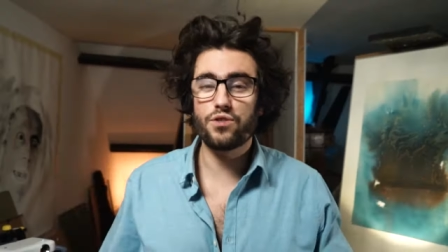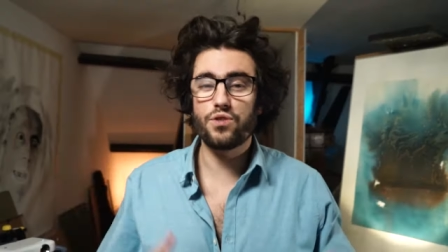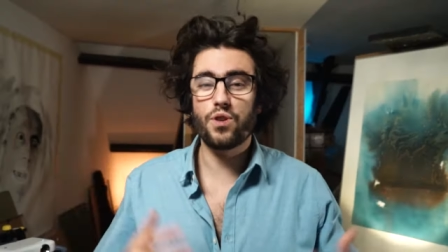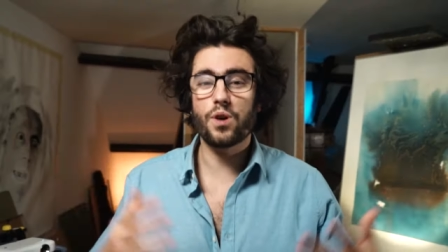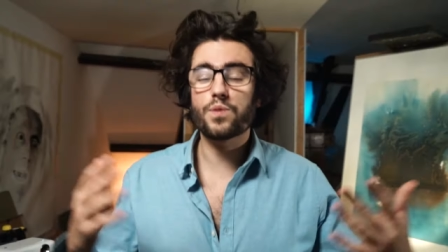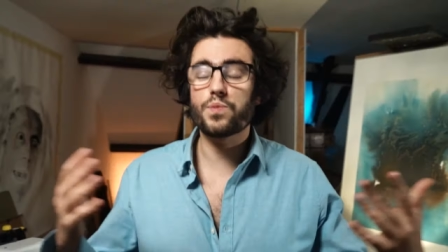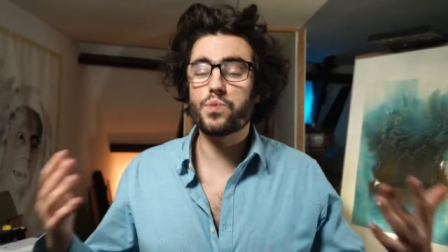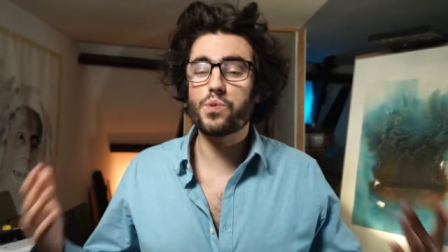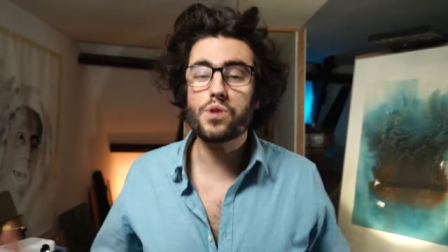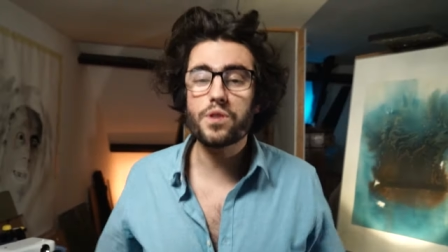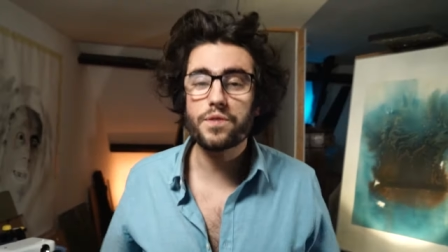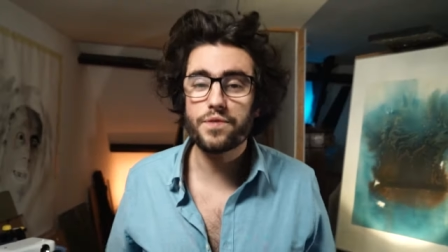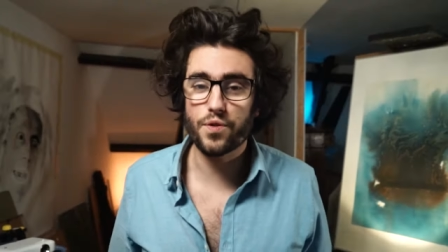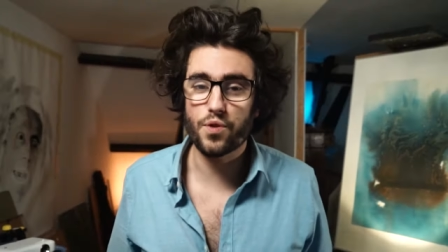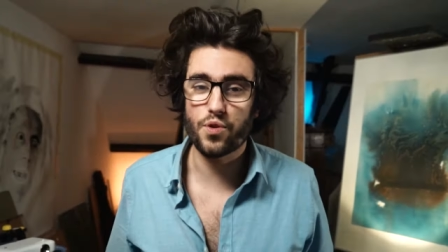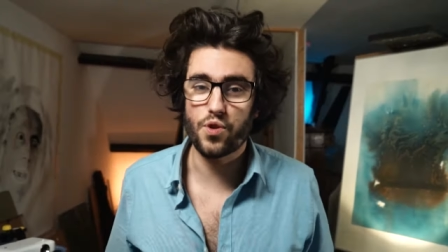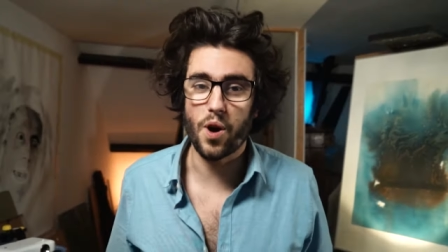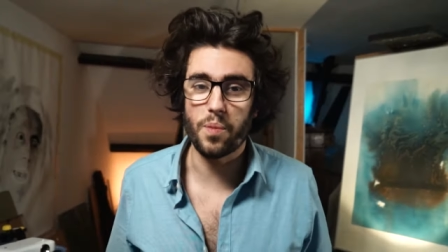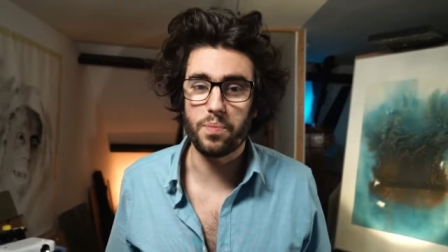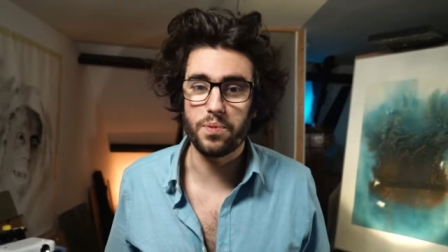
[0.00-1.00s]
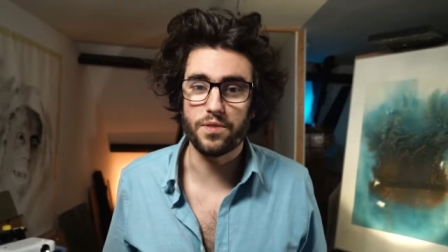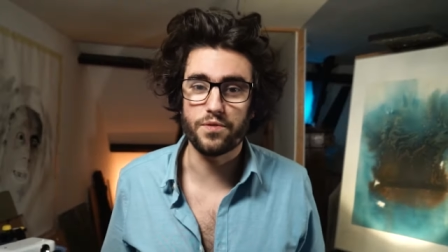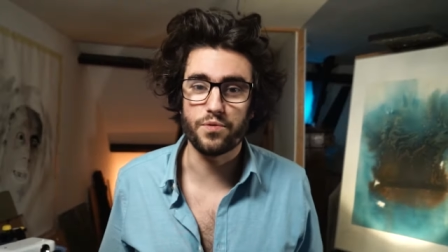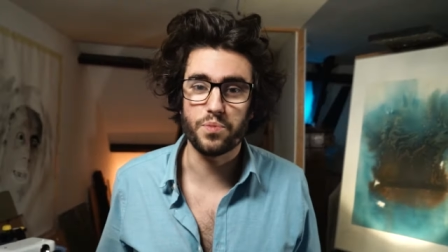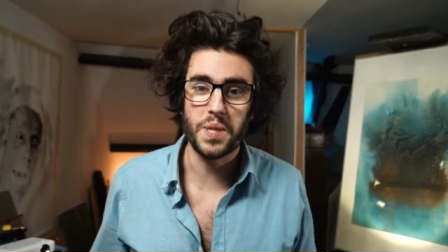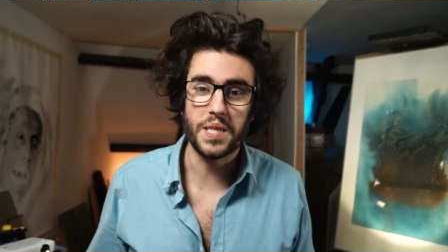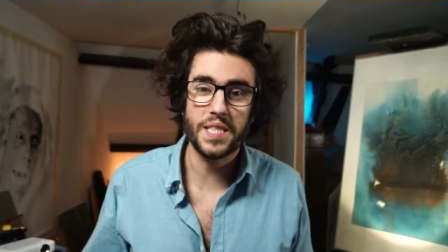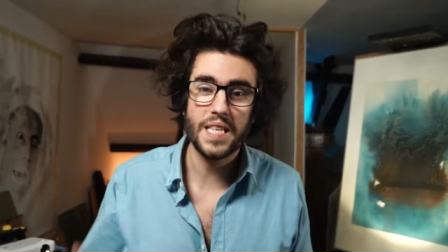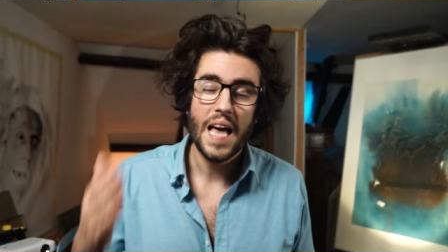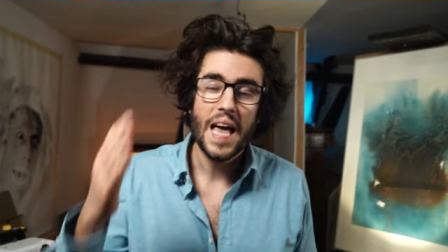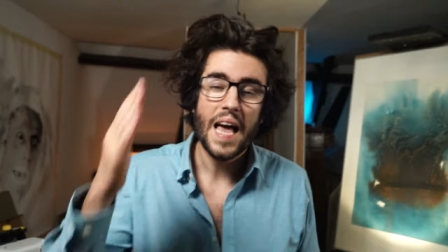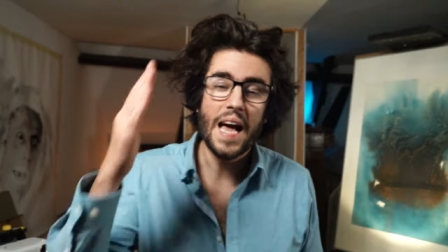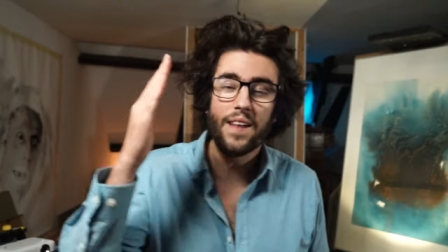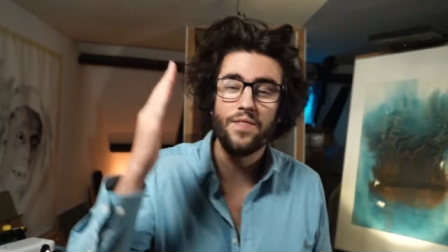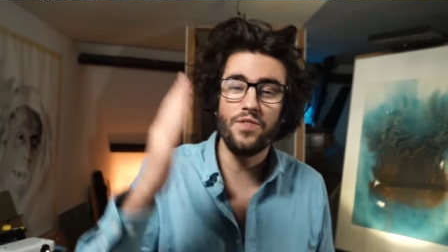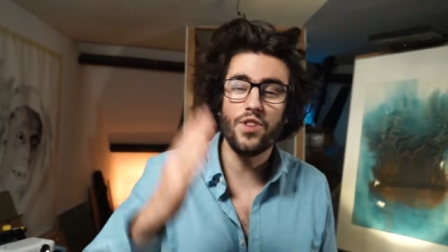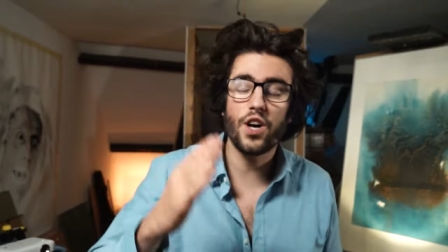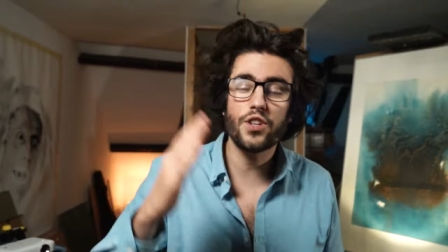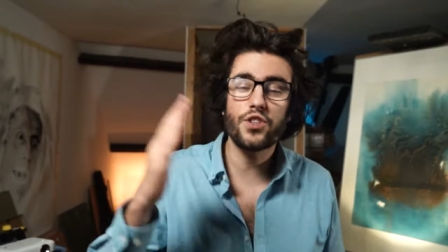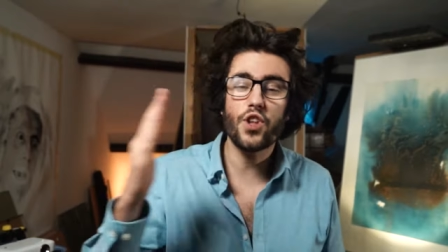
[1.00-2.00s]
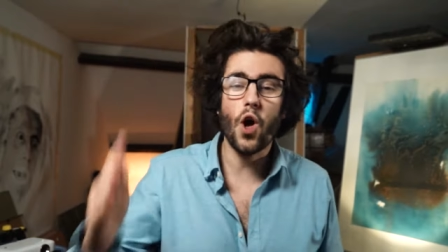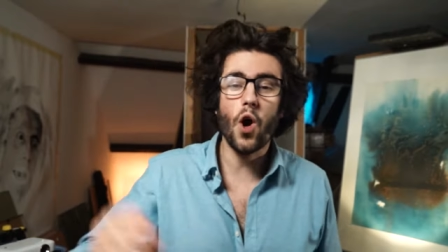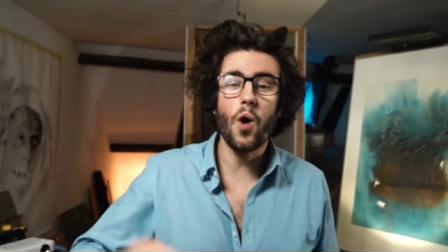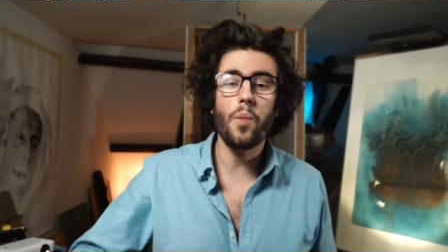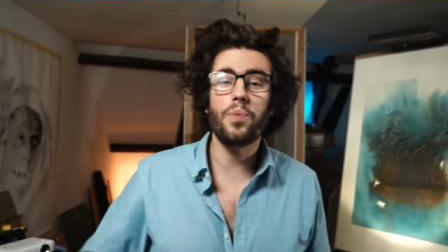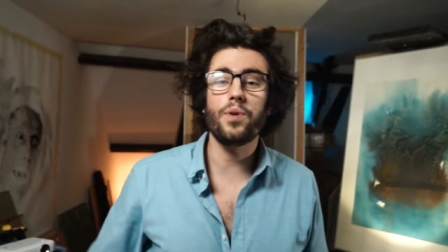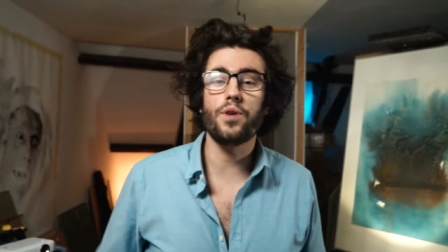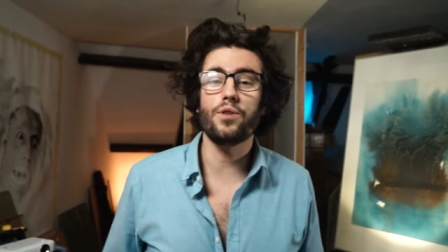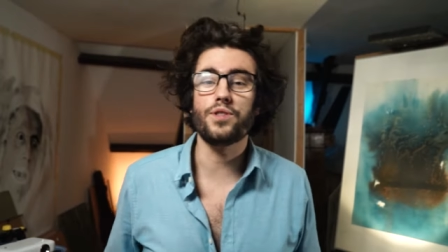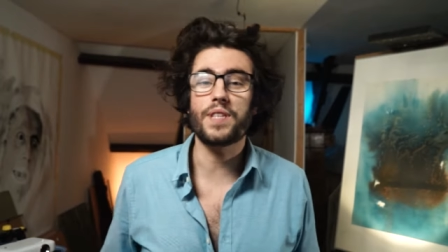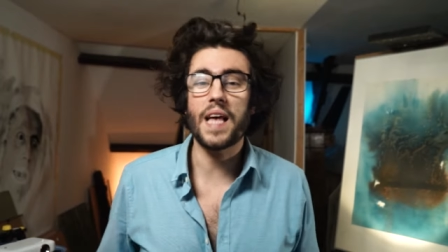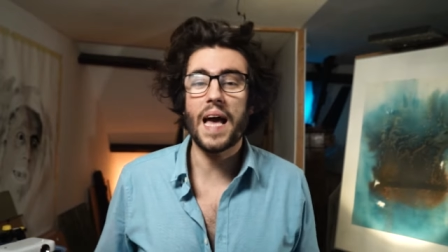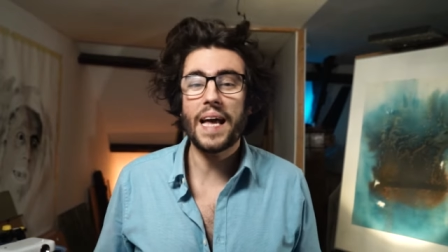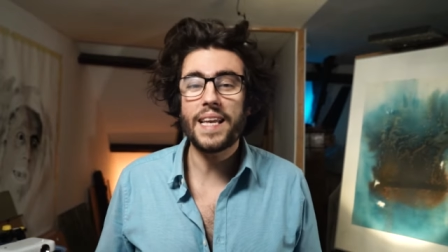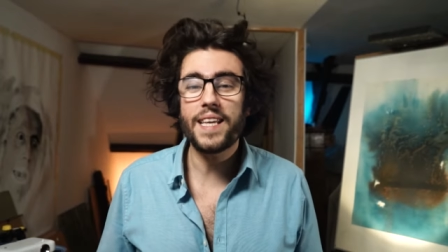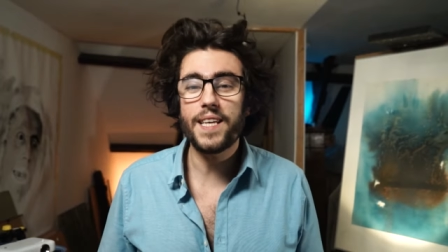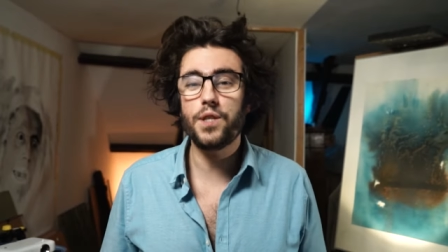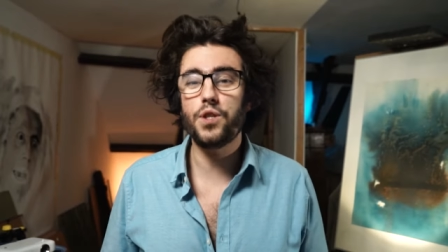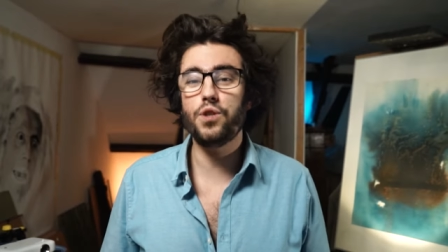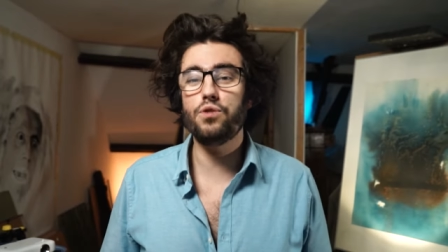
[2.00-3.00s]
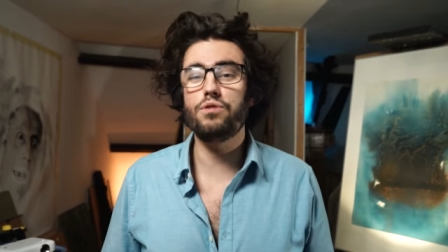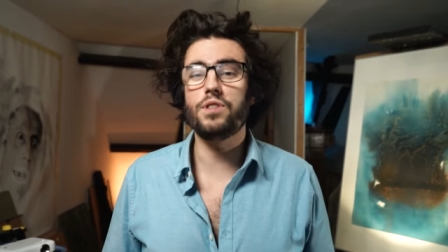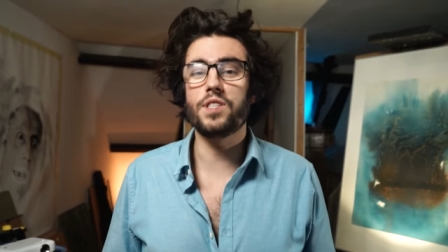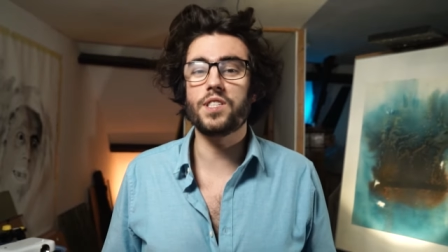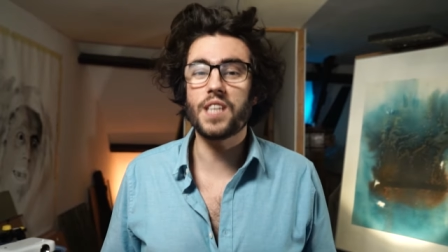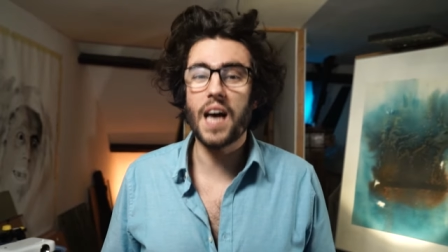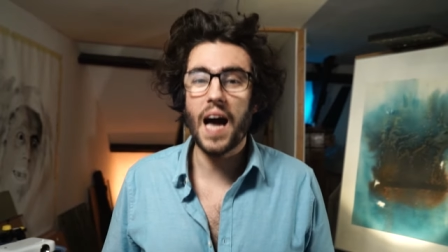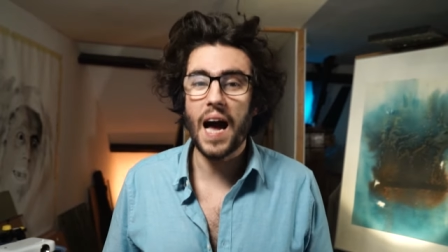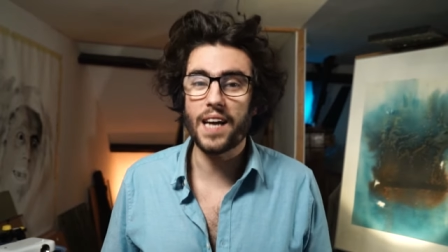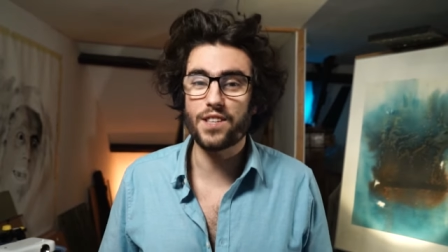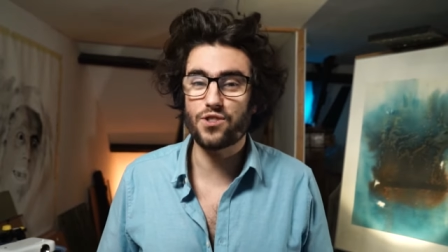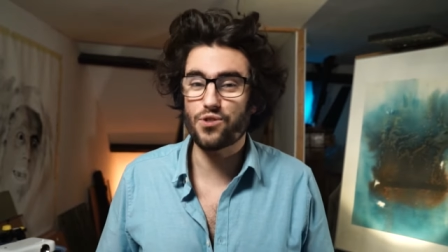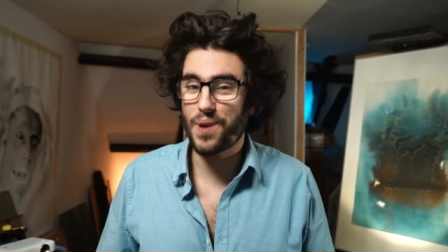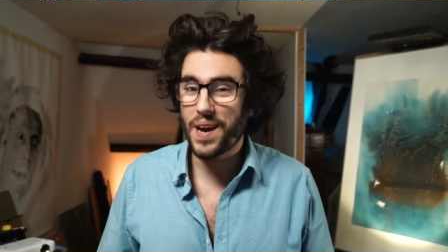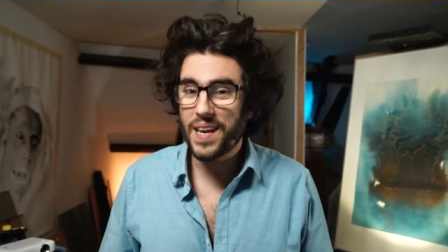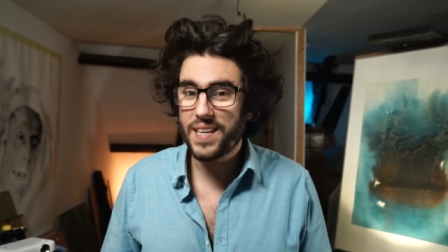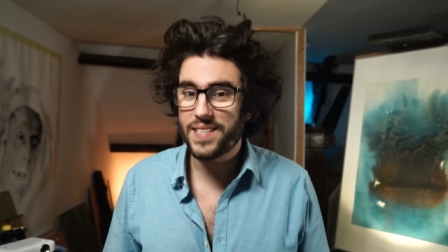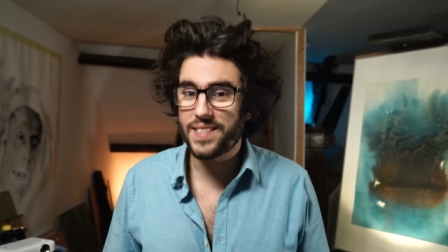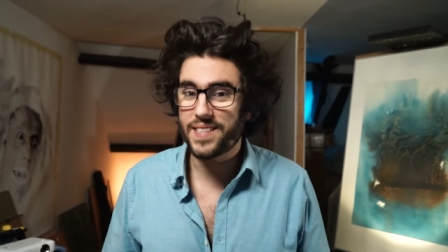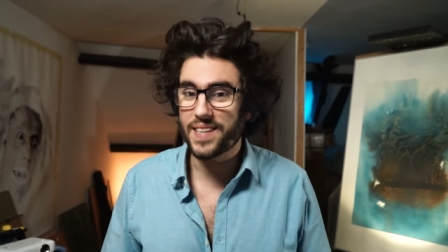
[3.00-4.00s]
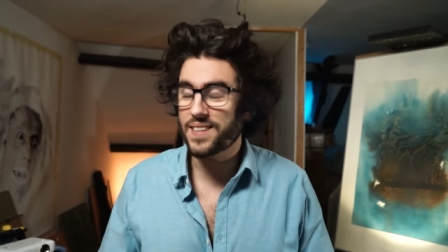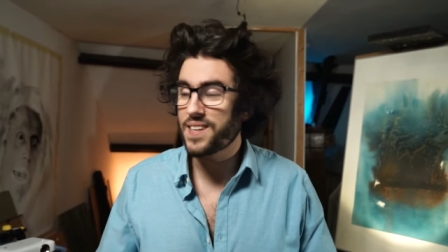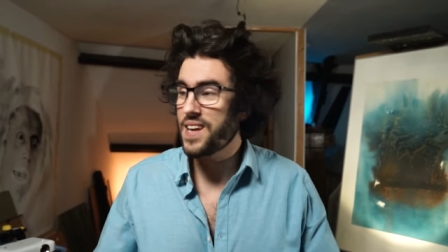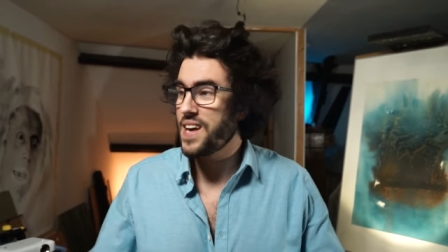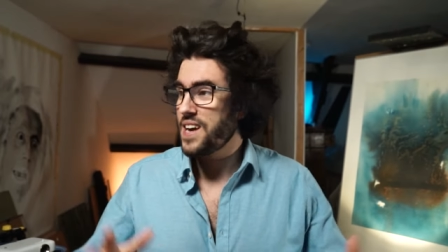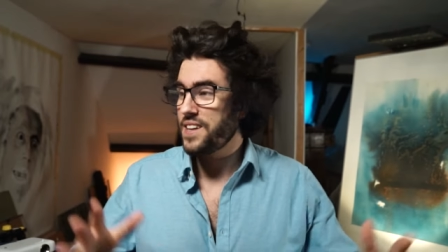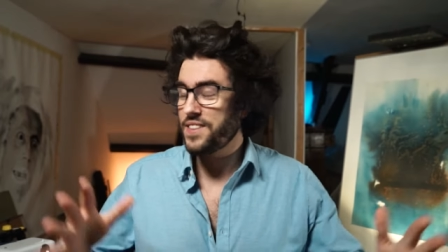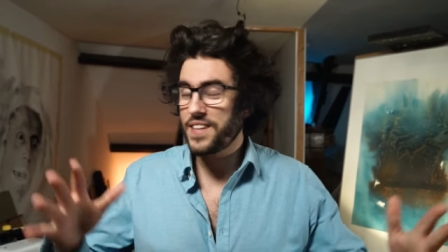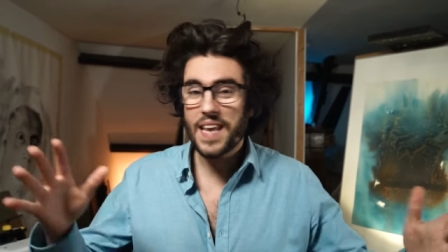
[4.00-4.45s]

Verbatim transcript: to not work for a couple of weeks and not upload any new designs or anything,